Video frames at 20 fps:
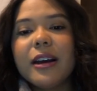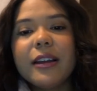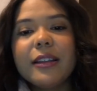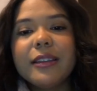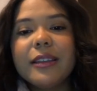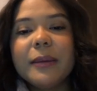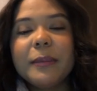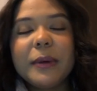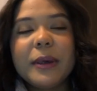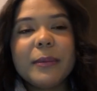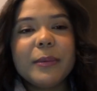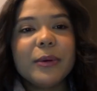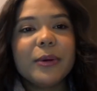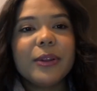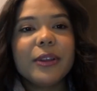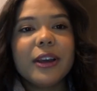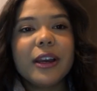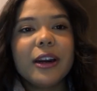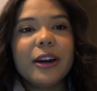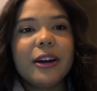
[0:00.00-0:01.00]
the people
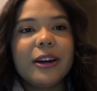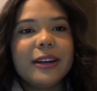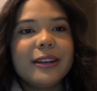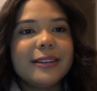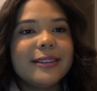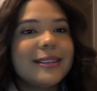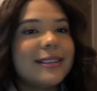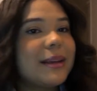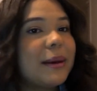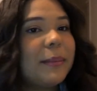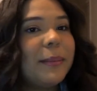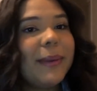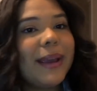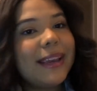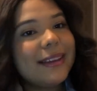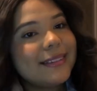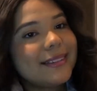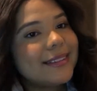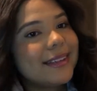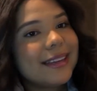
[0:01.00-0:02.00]
there, it's
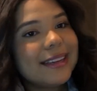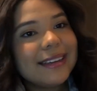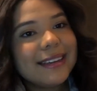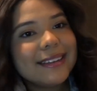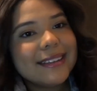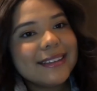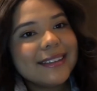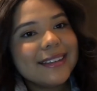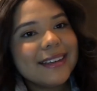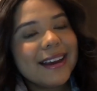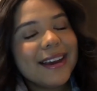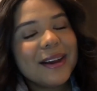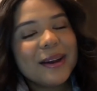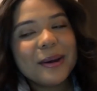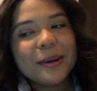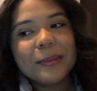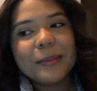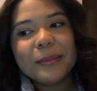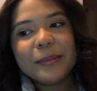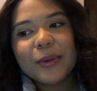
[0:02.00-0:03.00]
amazing.
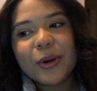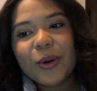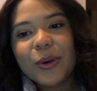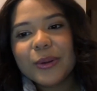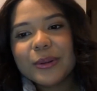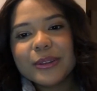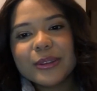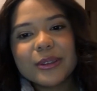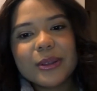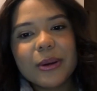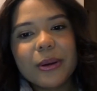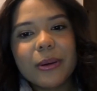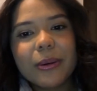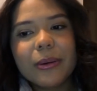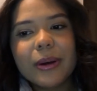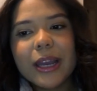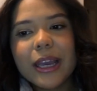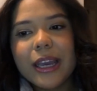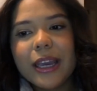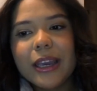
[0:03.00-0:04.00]
Um,
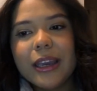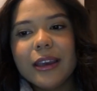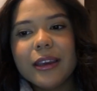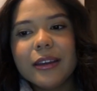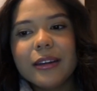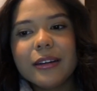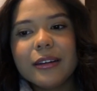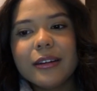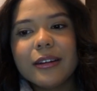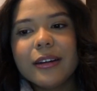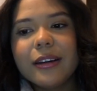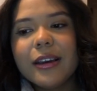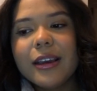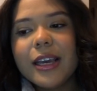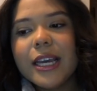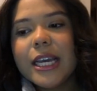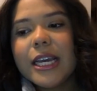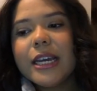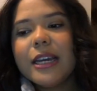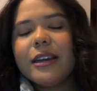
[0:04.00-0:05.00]
also, and
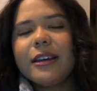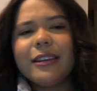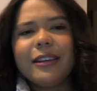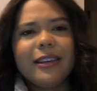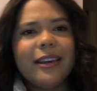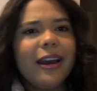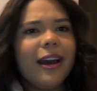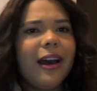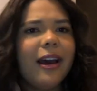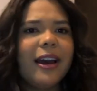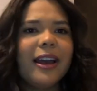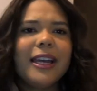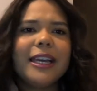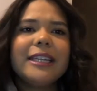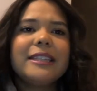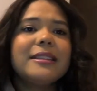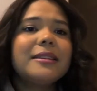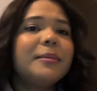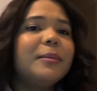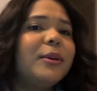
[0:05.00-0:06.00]
yeah,
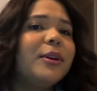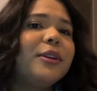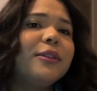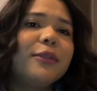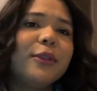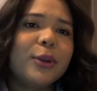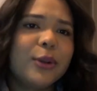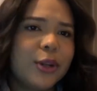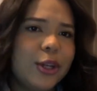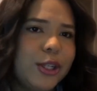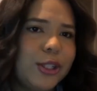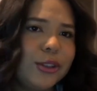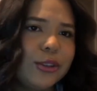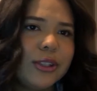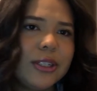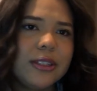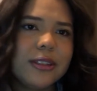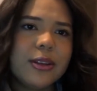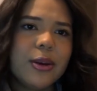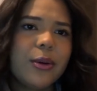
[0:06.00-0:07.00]
it's a beautiful
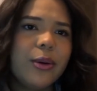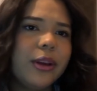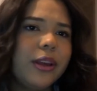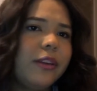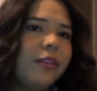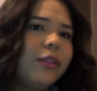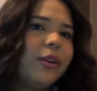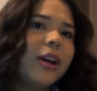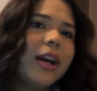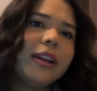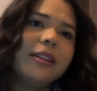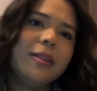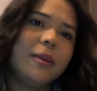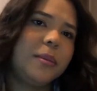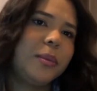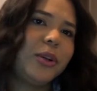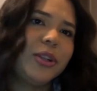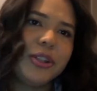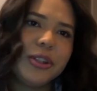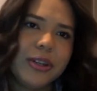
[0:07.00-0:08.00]
country. So if you got the
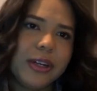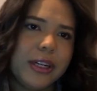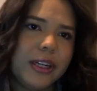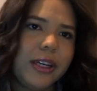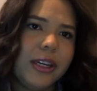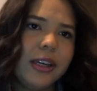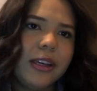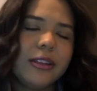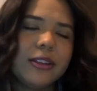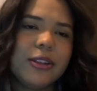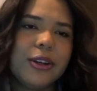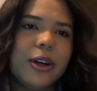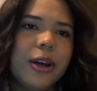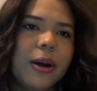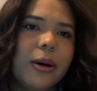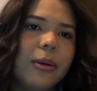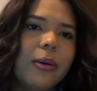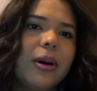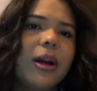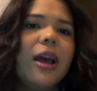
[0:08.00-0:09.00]
opportunity to
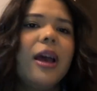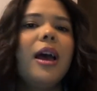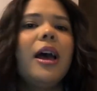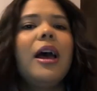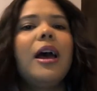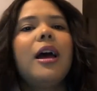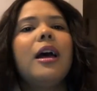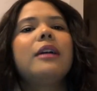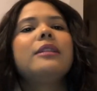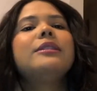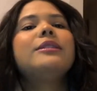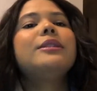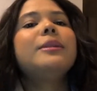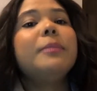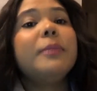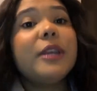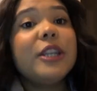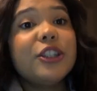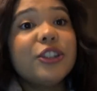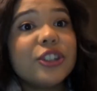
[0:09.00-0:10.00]
go, to the
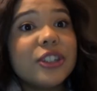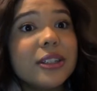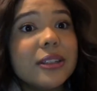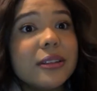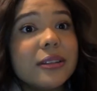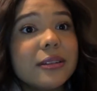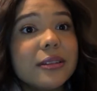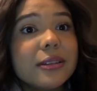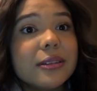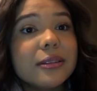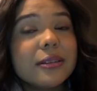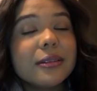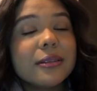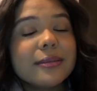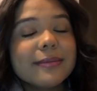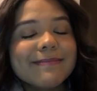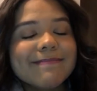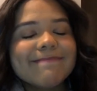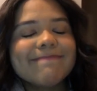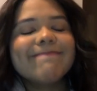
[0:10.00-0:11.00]
beaches.
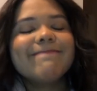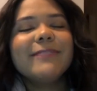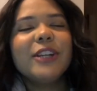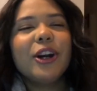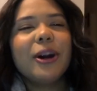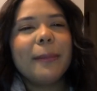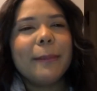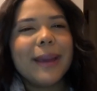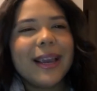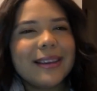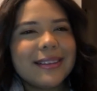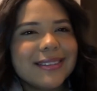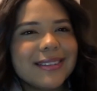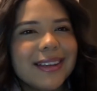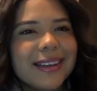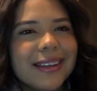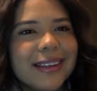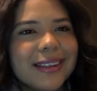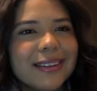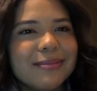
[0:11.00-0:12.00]
They're
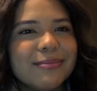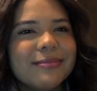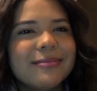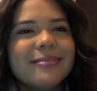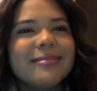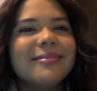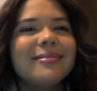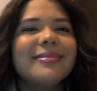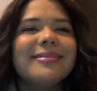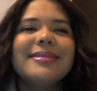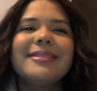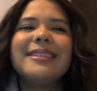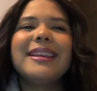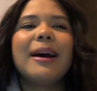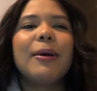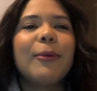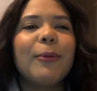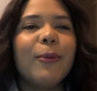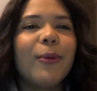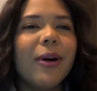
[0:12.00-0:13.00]
amazing.
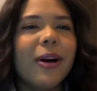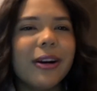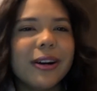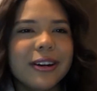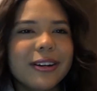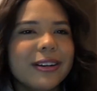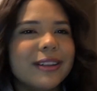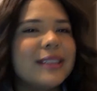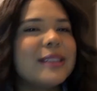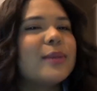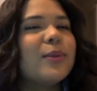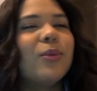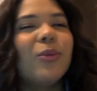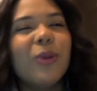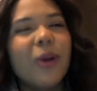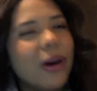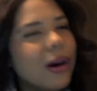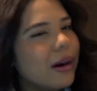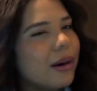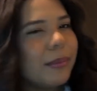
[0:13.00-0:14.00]
That water is
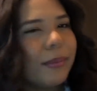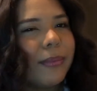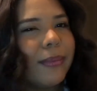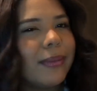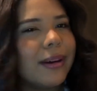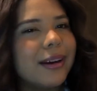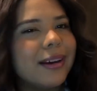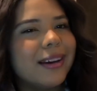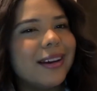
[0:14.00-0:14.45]
warm,